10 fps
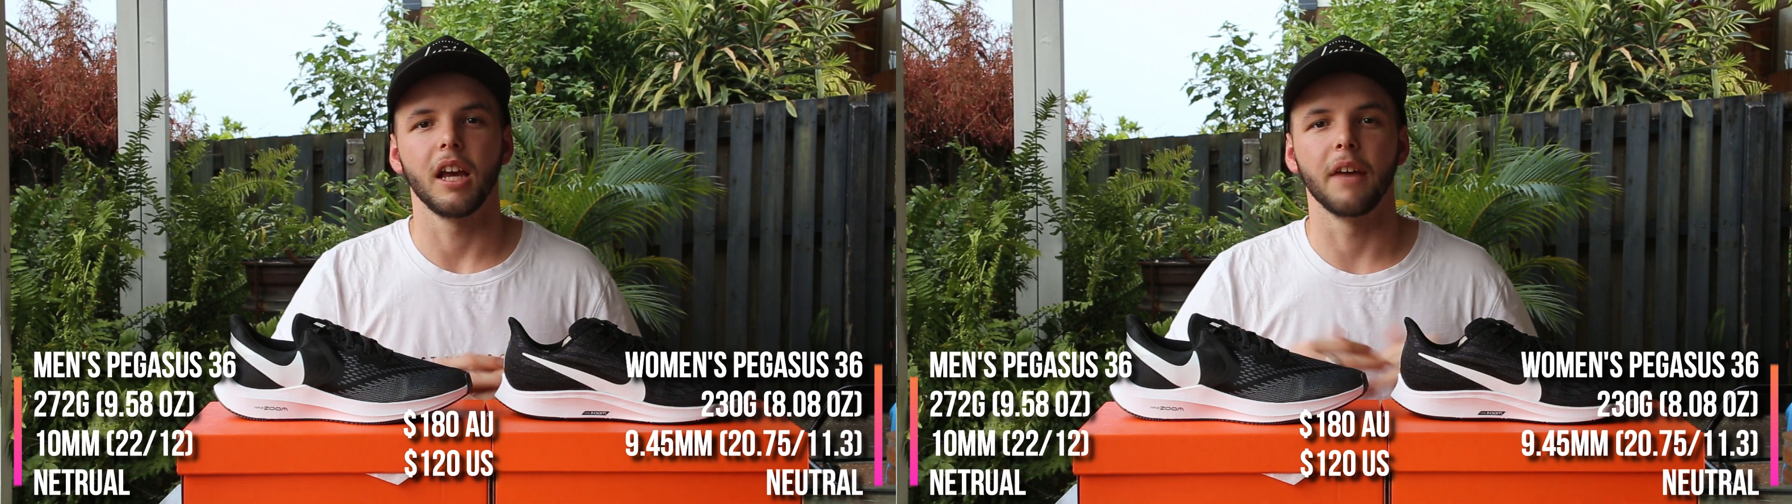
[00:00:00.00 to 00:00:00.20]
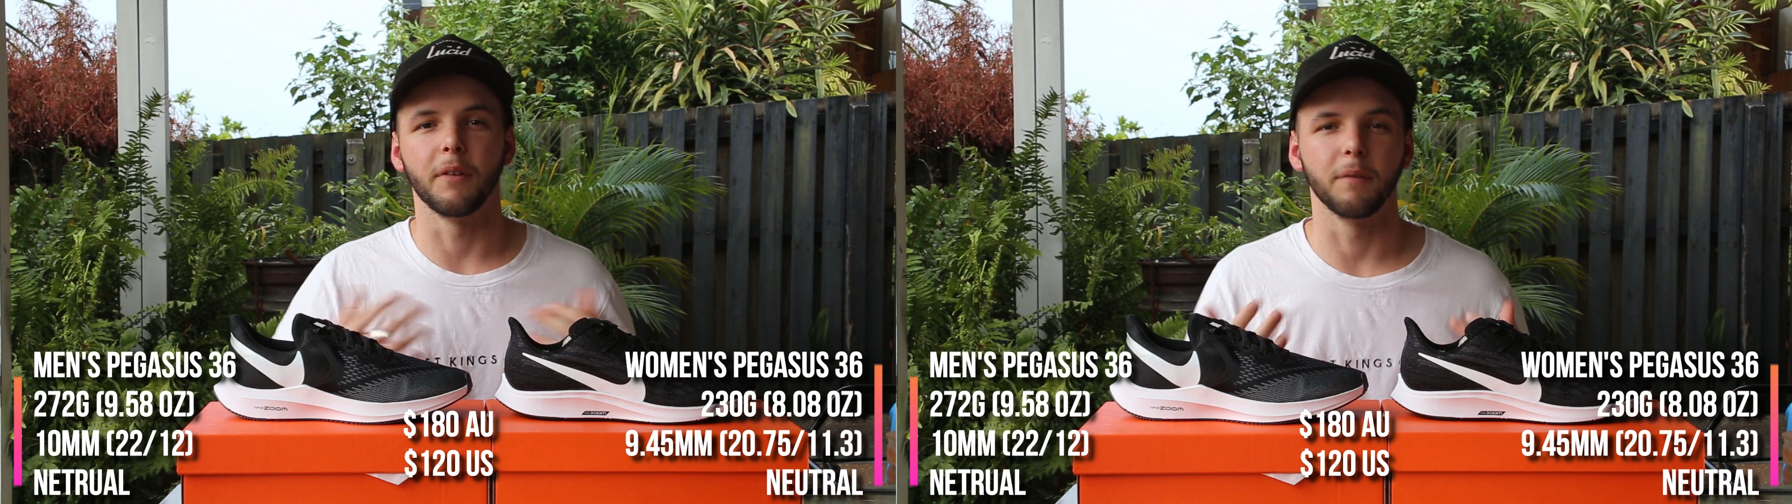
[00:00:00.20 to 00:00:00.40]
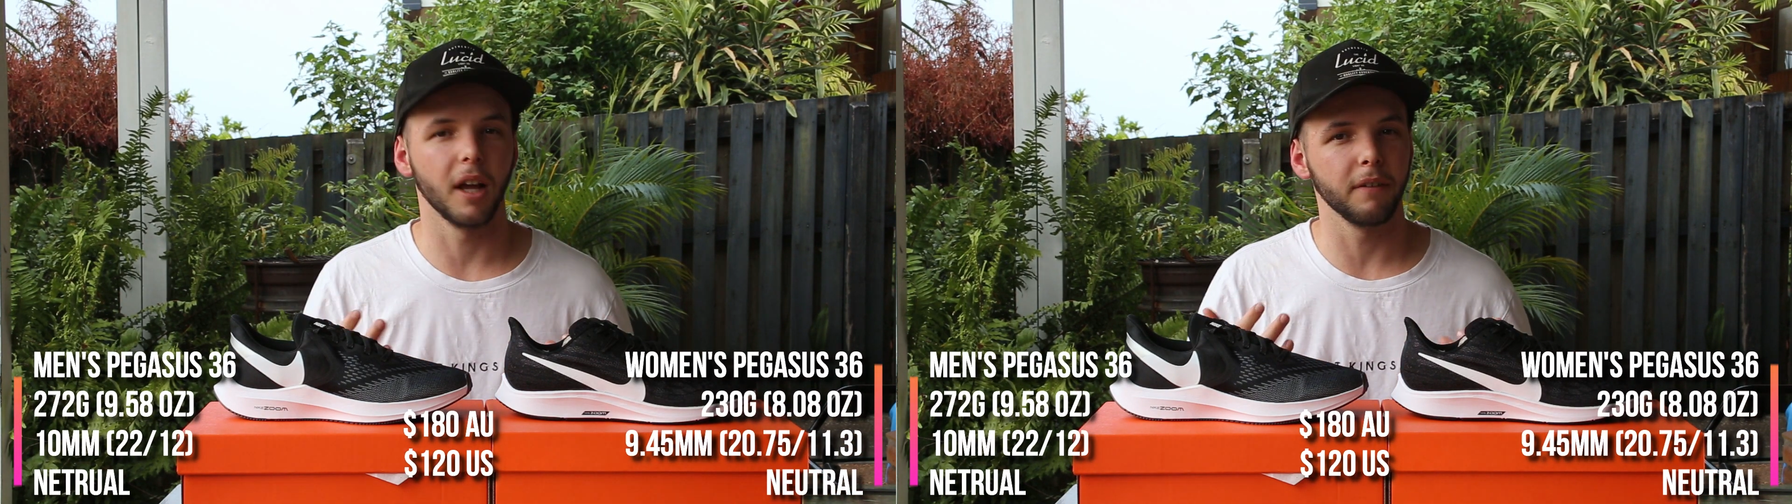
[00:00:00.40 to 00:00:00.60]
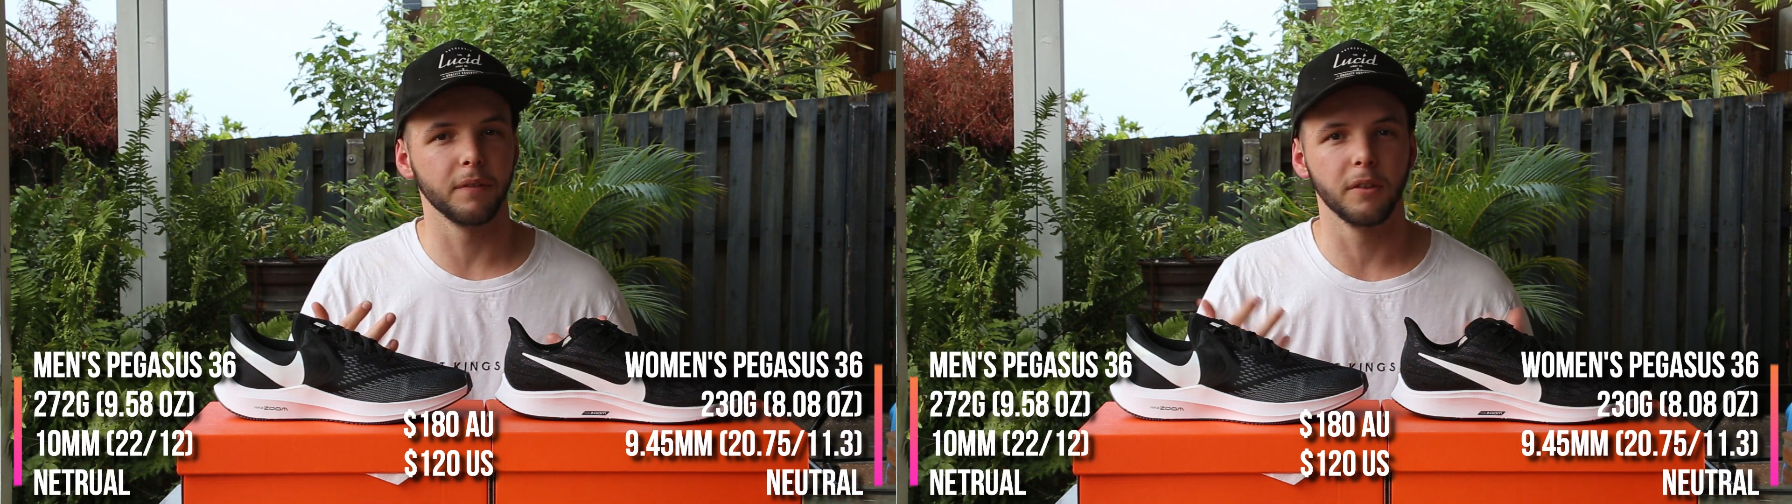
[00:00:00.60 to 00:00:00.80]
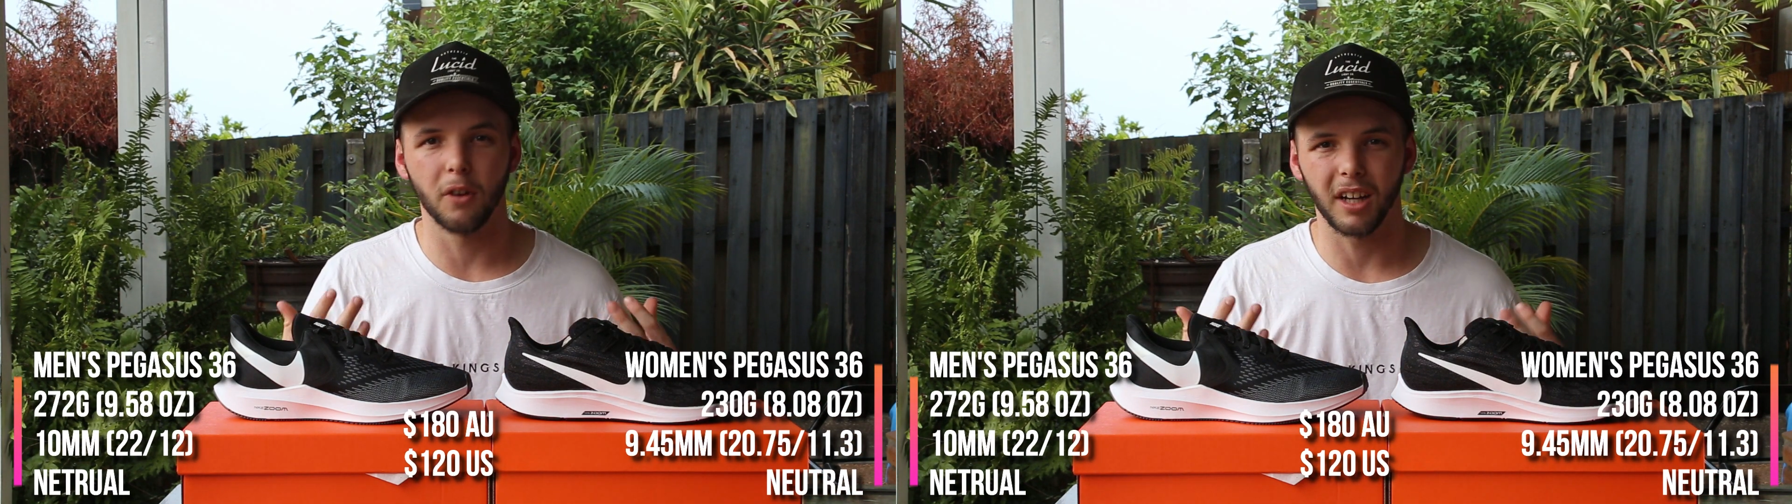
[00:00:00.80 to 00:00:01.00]
If you've
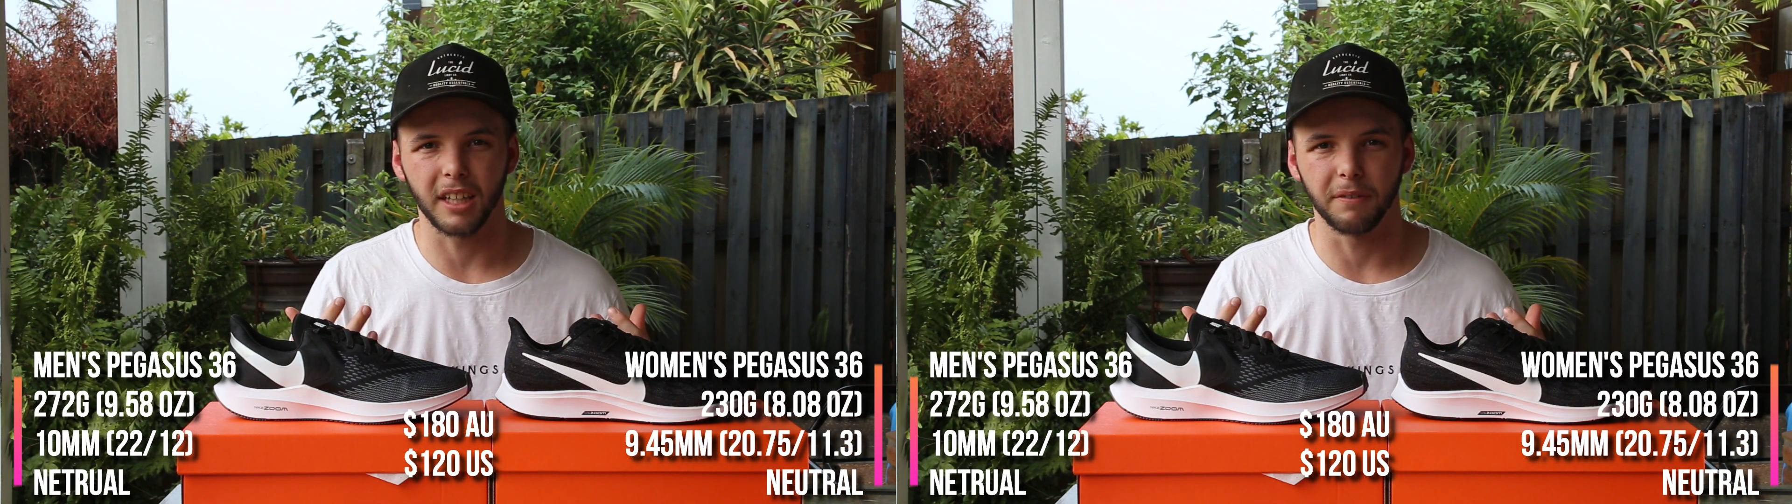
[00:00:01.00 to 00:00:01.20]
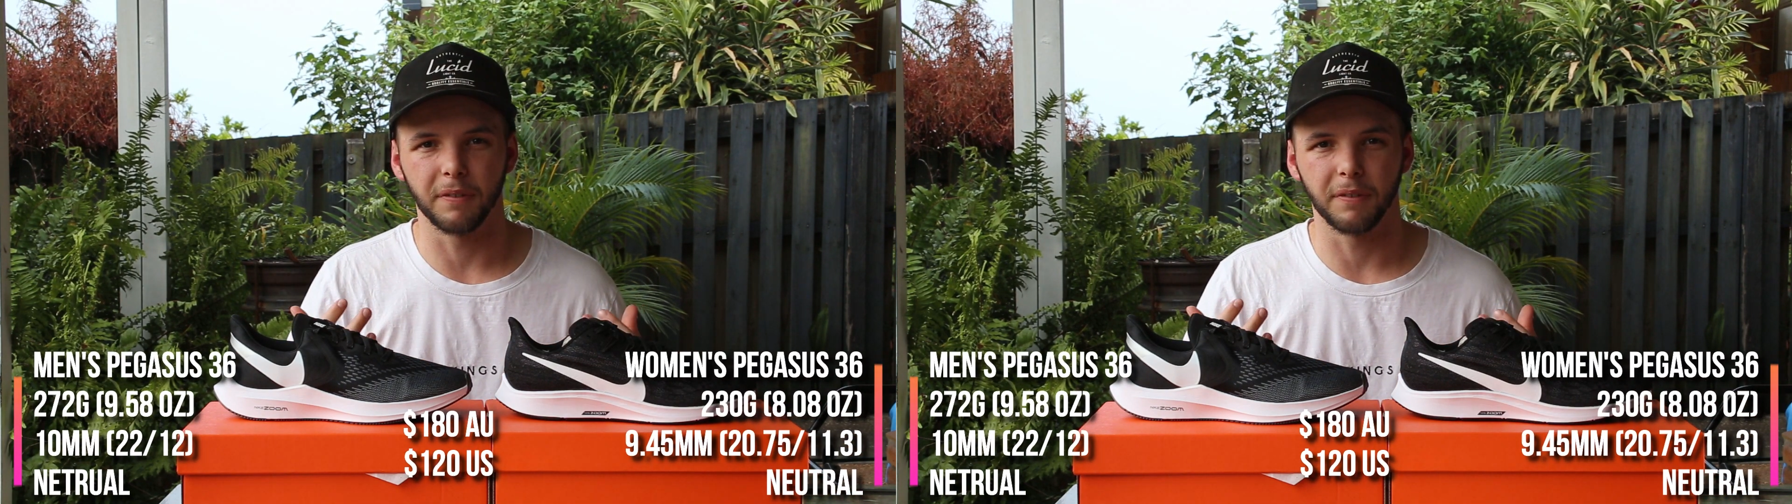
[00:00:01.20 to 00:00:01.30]
loved Nike